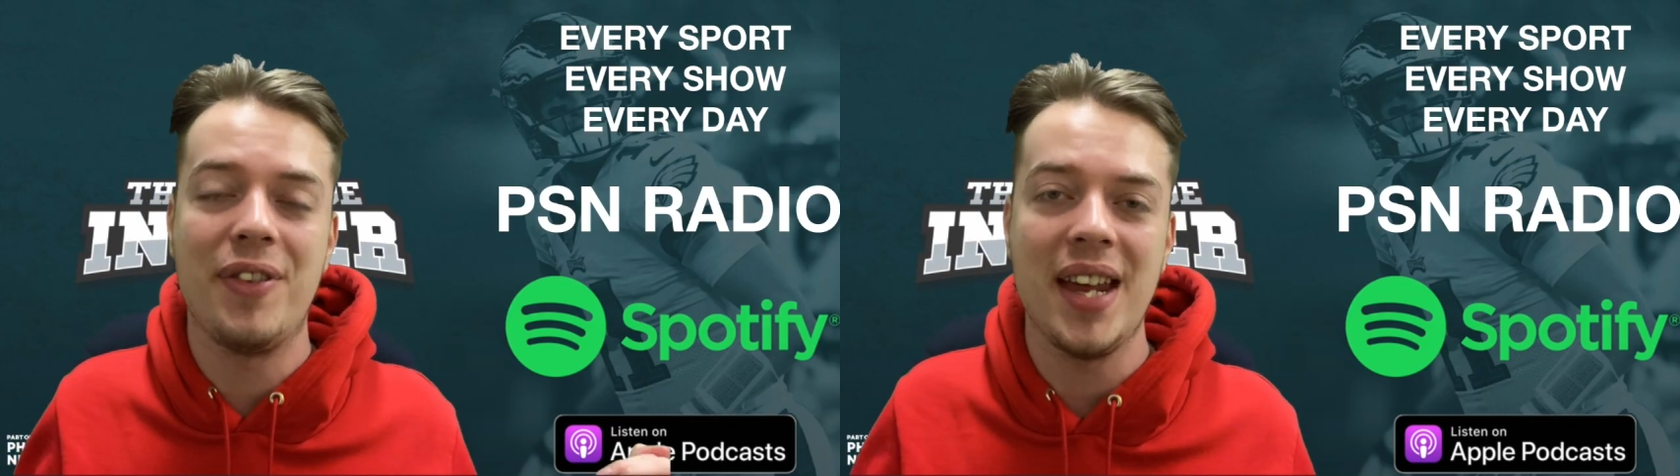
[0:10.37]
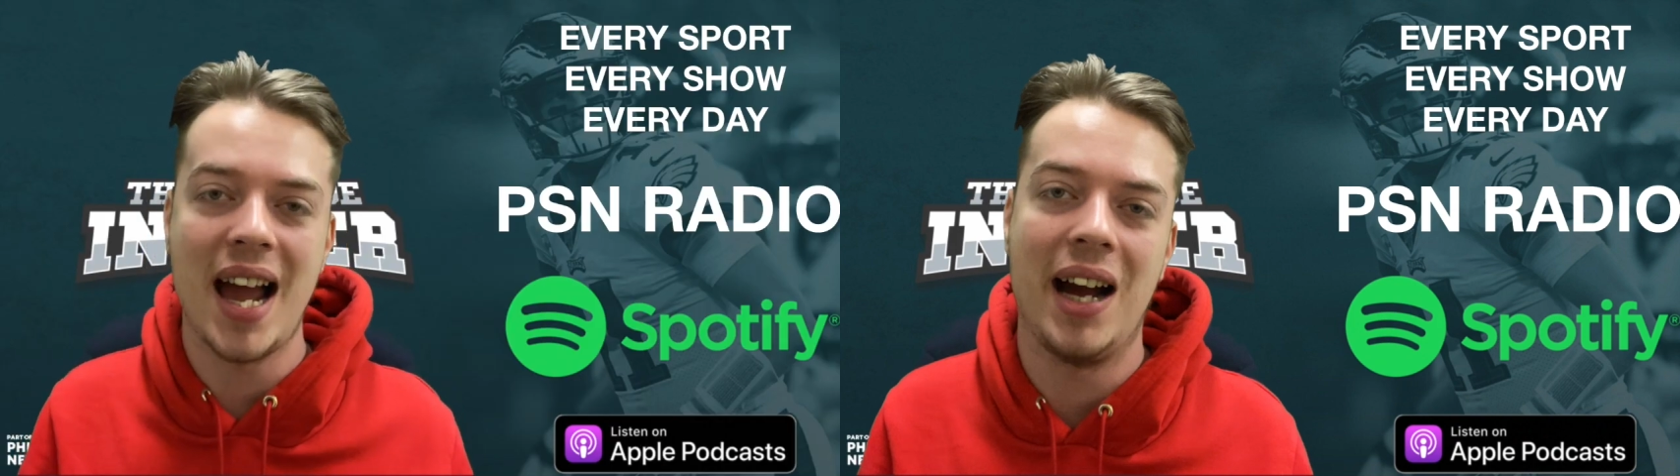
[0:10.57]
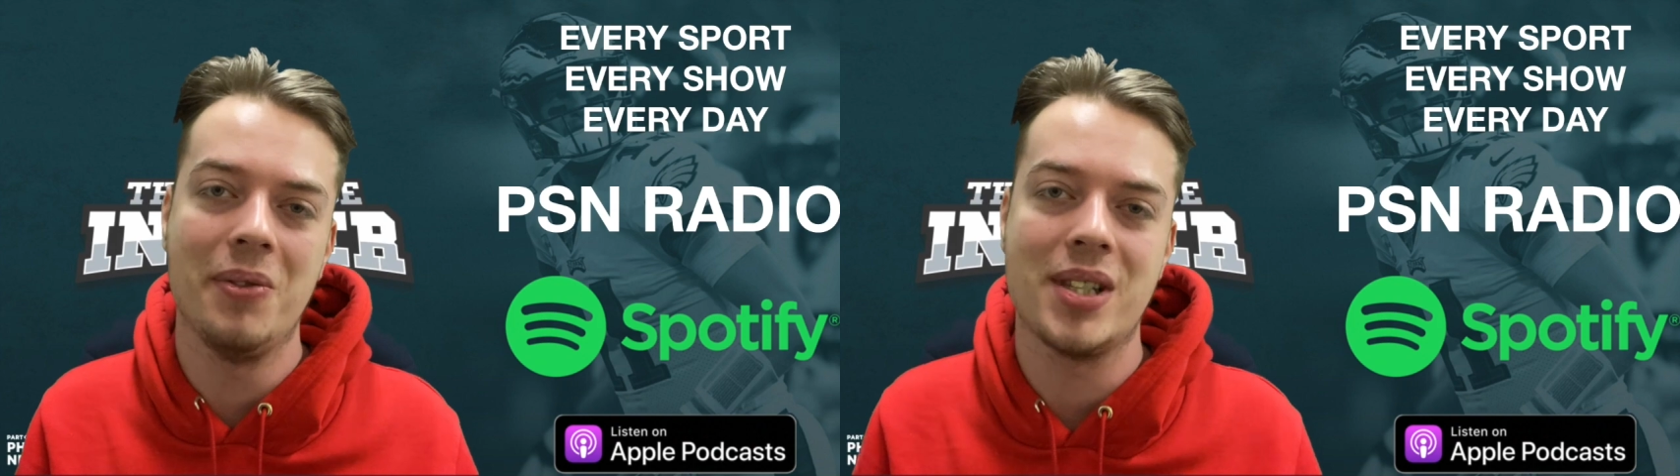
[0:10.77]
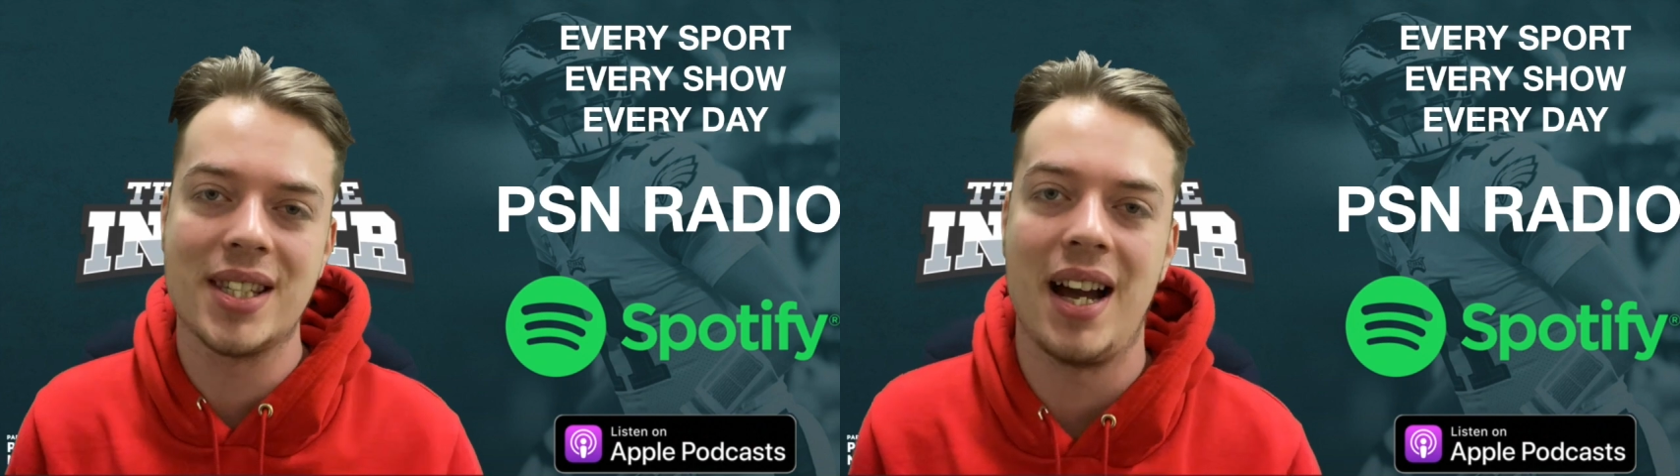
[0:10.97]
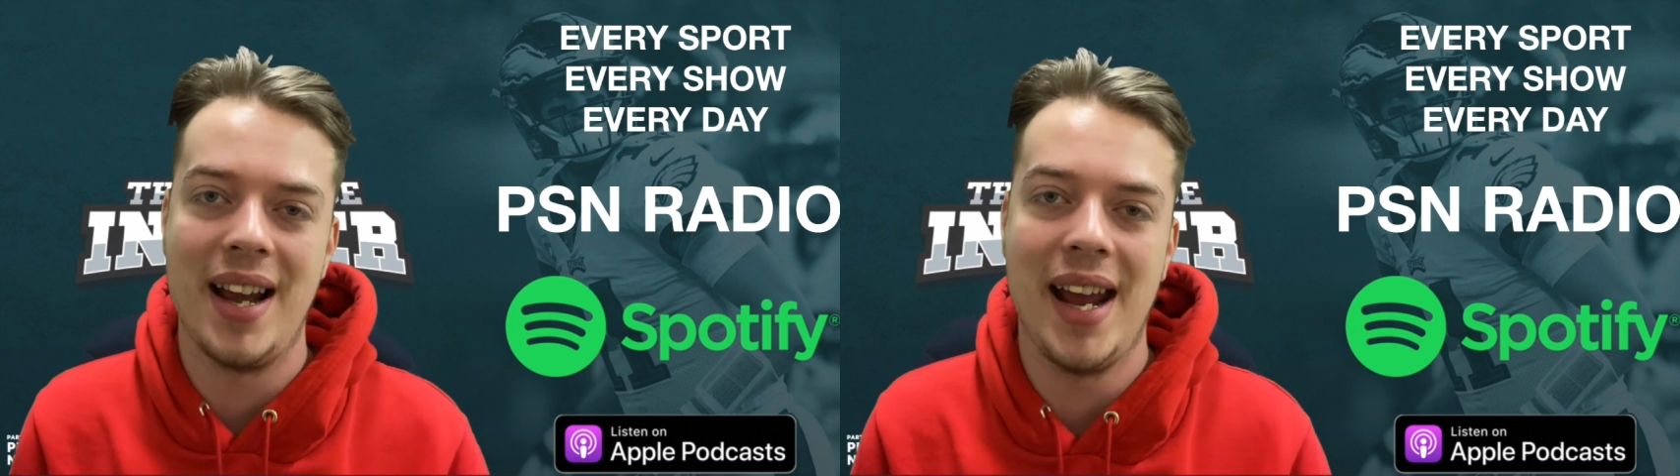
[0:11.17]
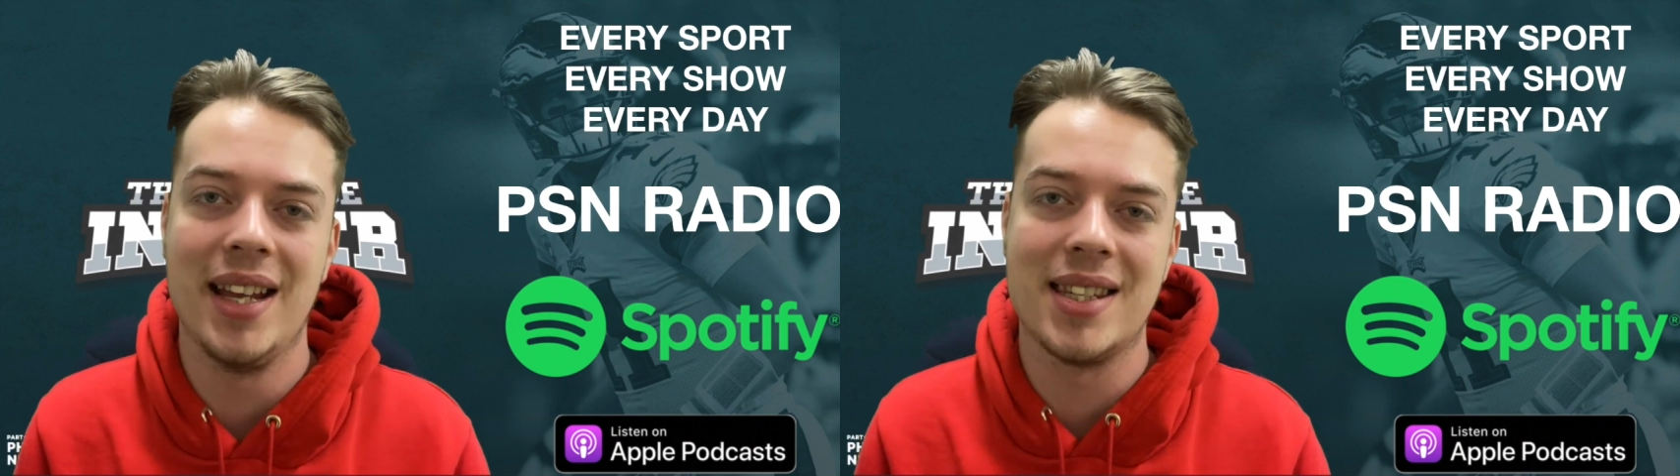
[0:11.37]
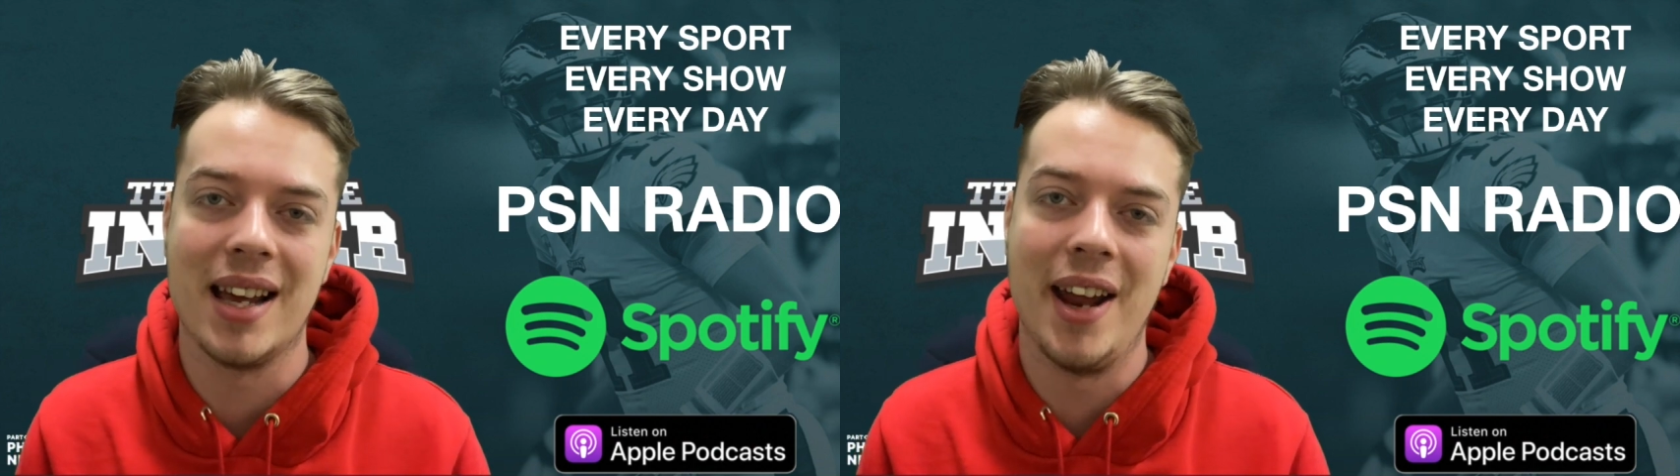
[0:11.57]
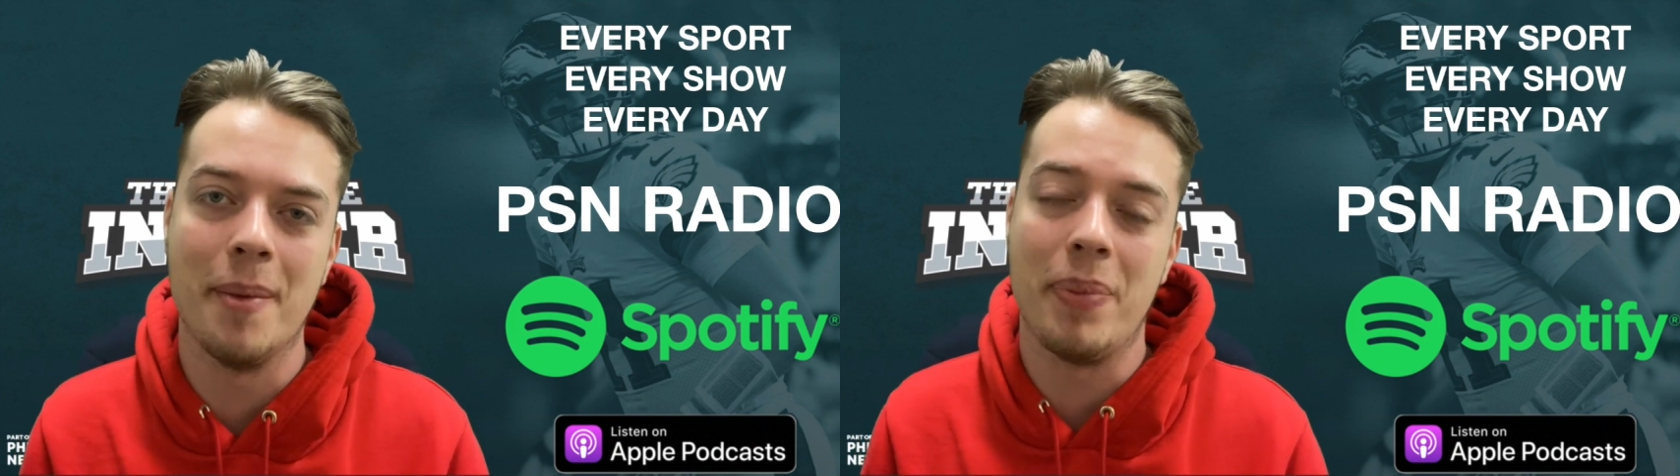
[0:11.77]
the Outside
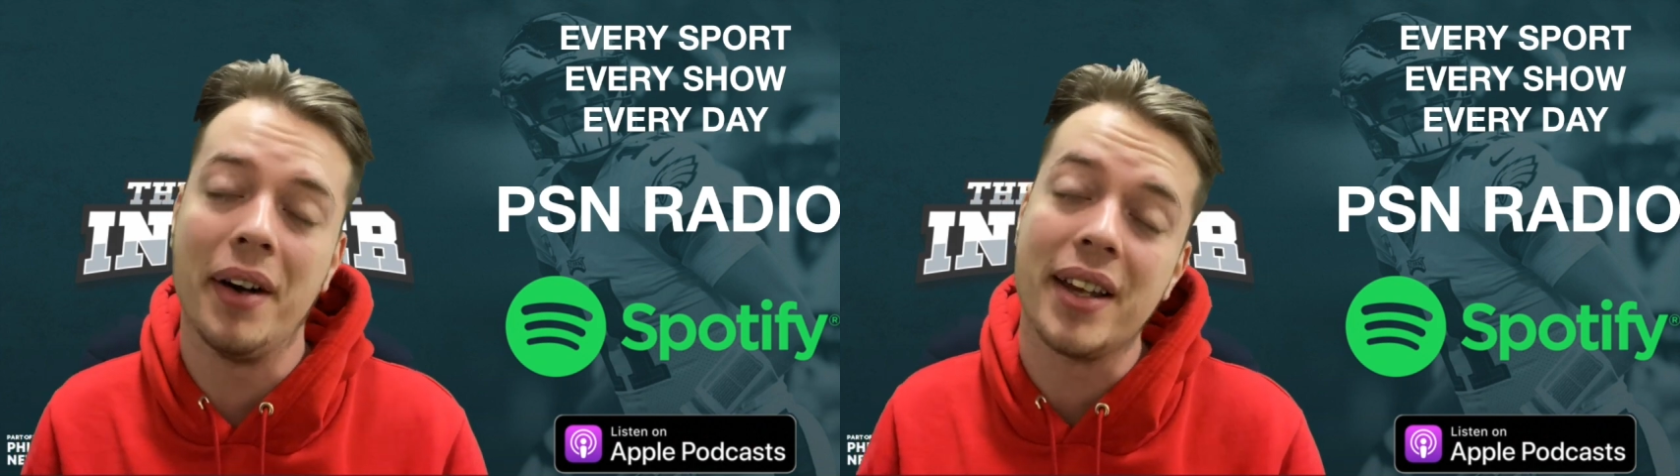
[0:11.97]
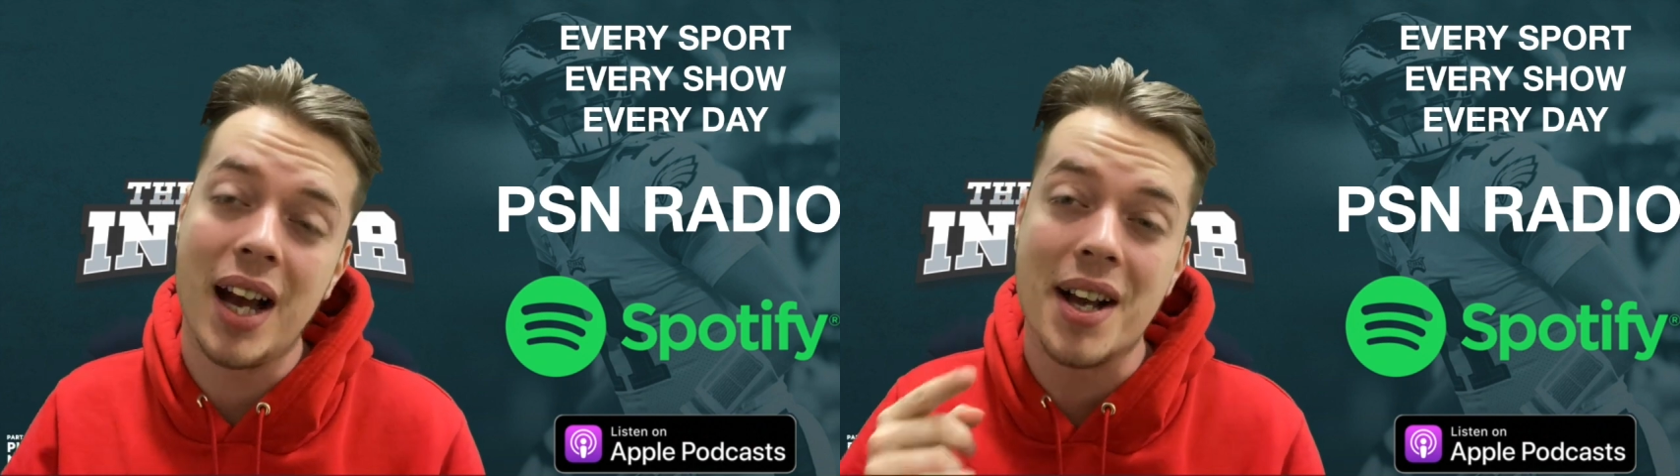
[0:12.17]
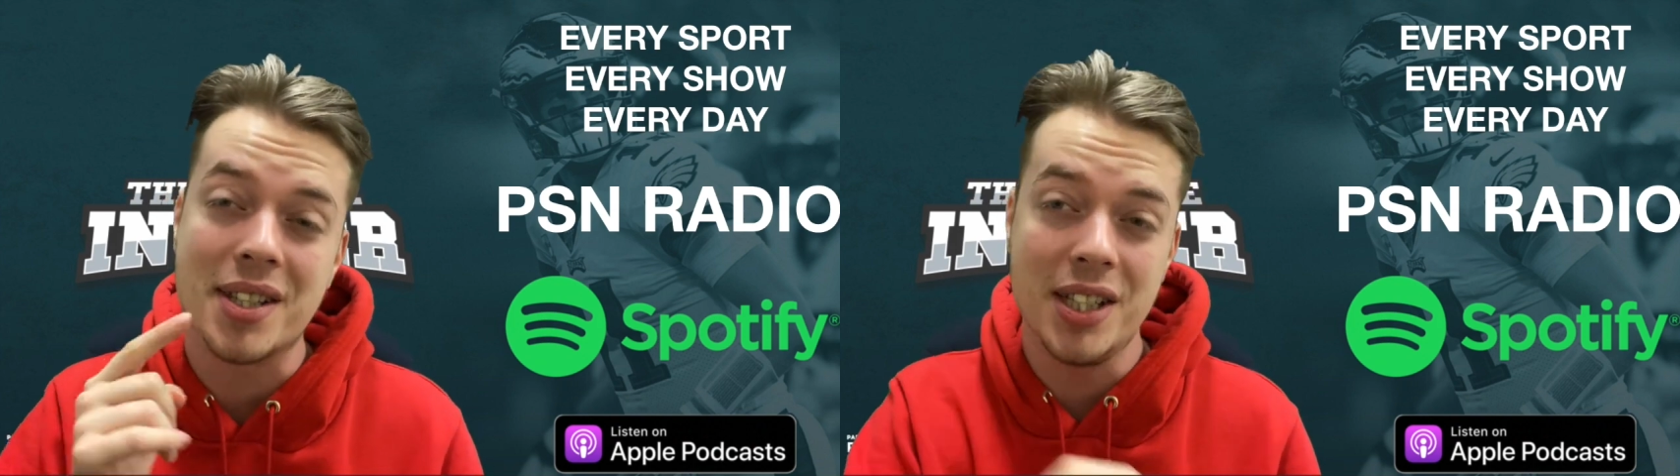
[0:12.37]
Insider podcast.